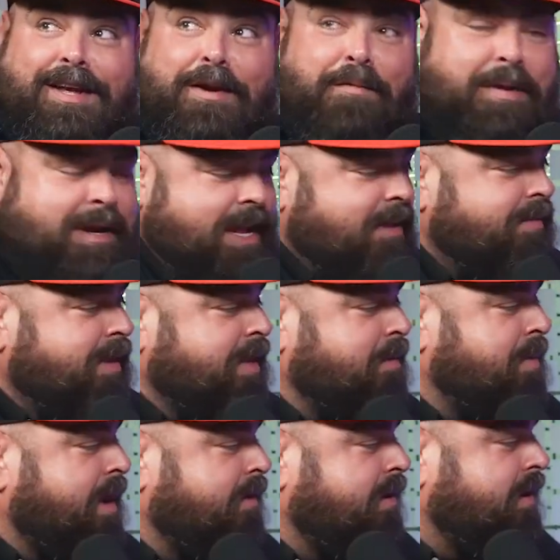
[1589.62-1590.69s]
I got Rick laughing in the
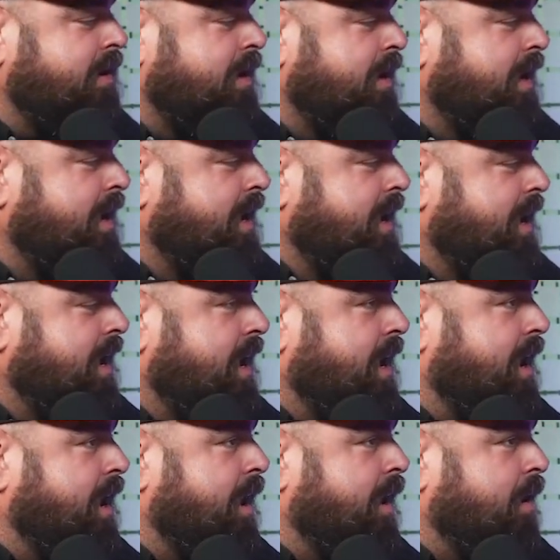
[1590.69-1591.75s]
background.
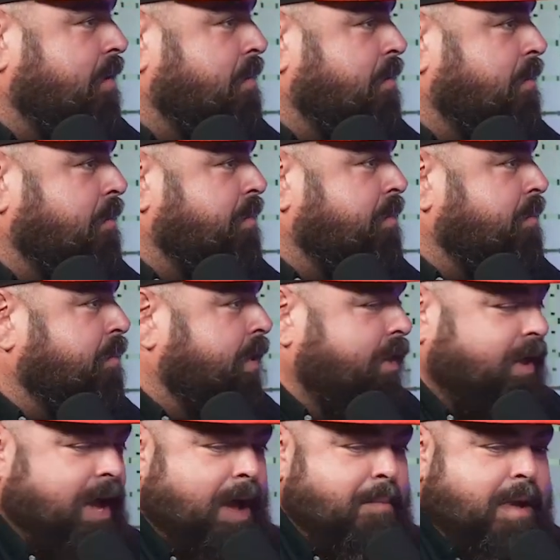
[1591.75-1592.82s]

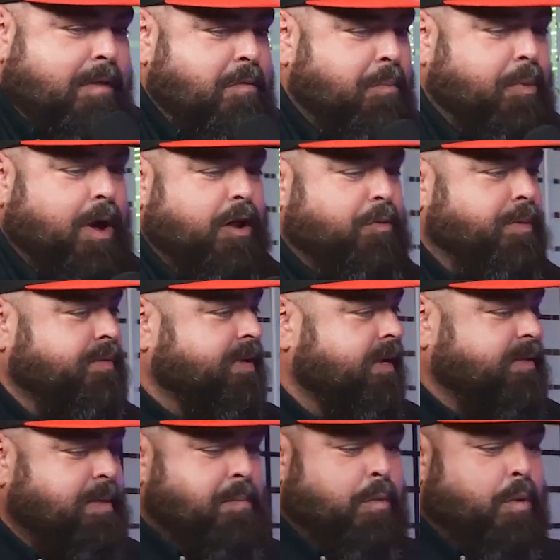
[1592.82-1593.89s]
Brother, I'm having problems
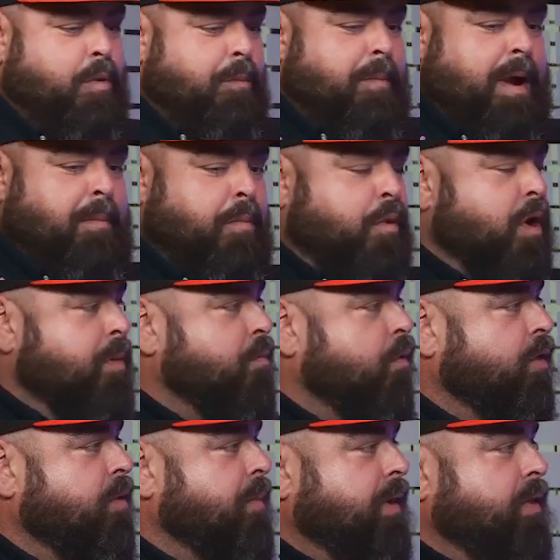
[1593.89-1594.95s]
protecting my boy
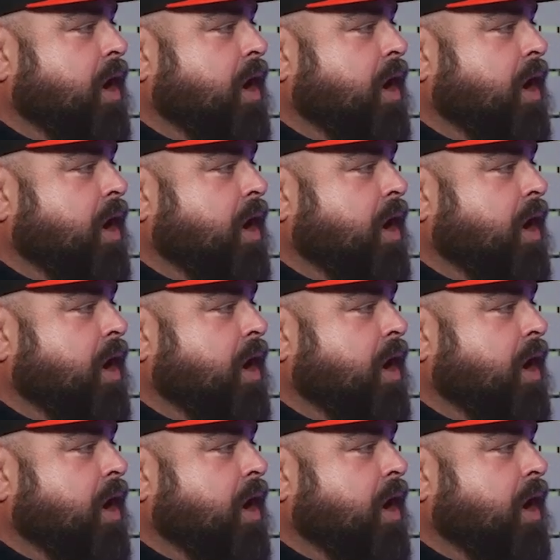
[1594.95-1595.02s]
more than my